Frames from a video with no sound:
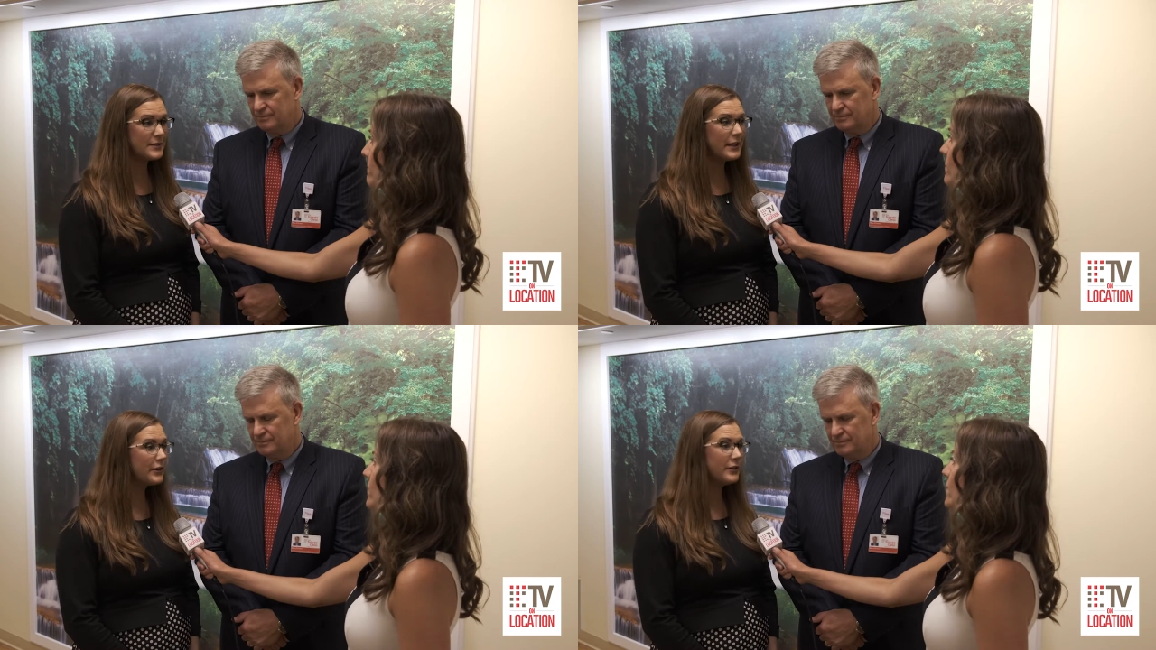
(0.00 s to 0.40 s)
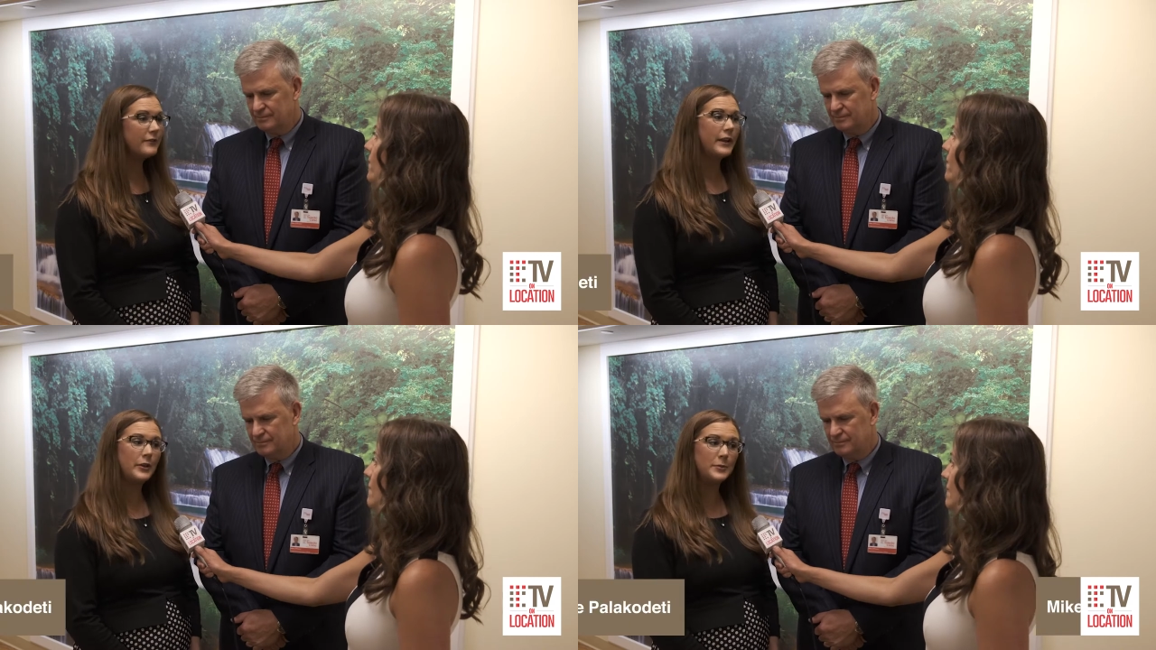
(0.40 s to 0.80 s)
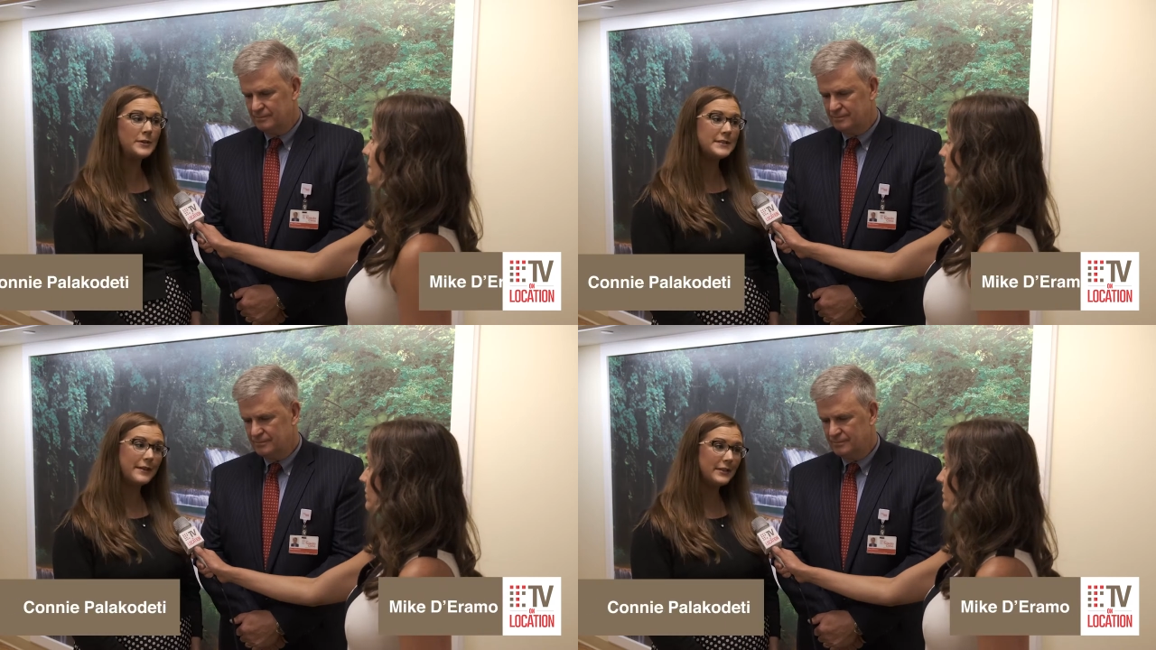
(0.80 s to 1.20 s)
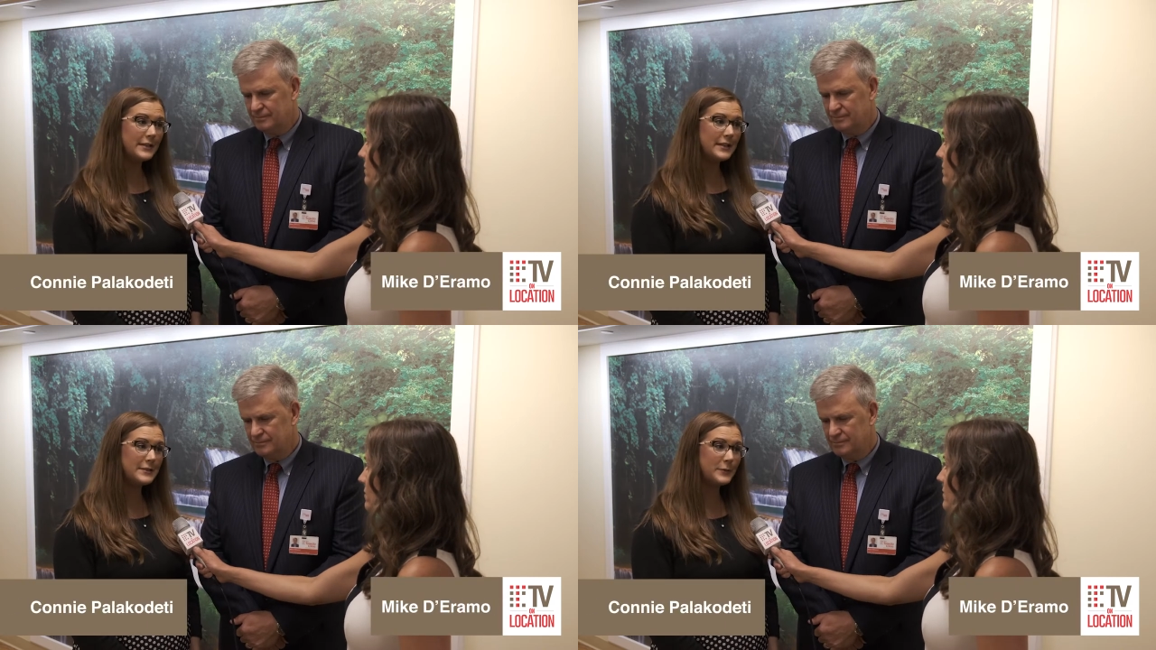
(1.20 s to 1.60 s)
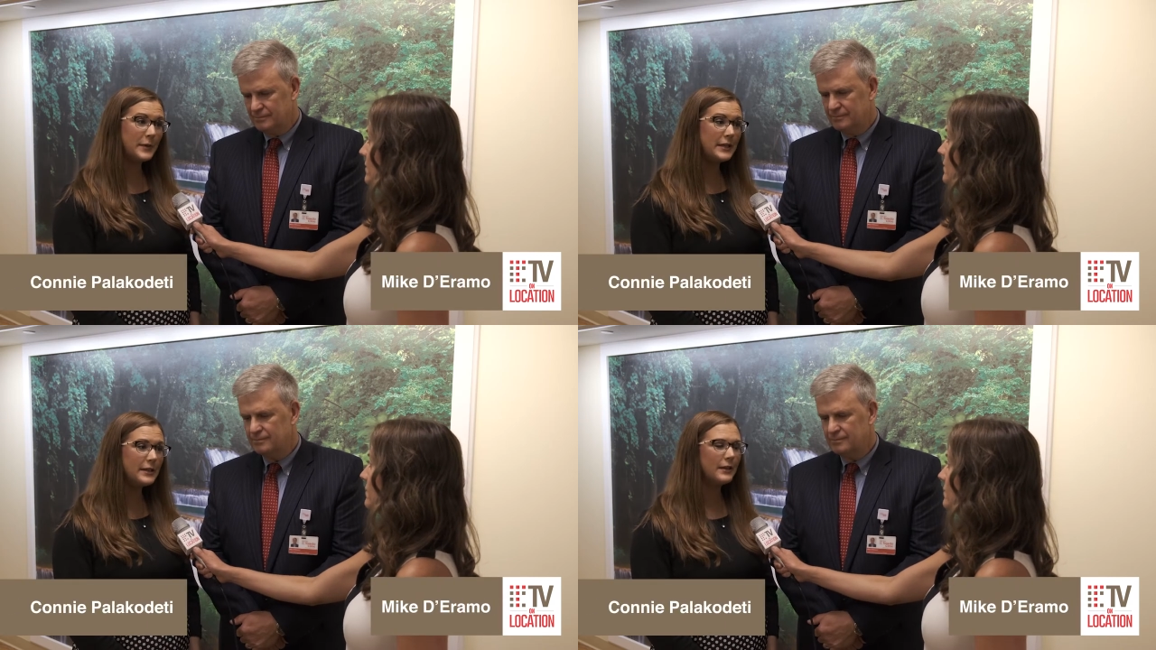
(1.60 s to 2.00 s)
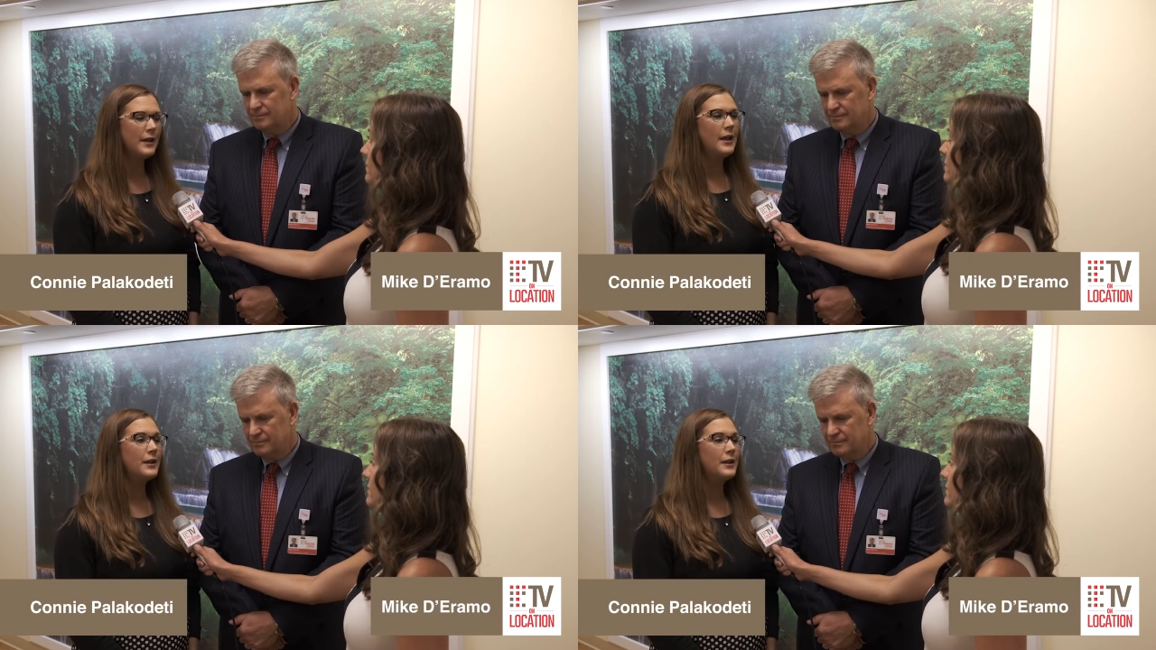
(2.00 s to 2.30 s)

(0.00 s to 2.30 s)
Speaker 1: that are available seven days a week.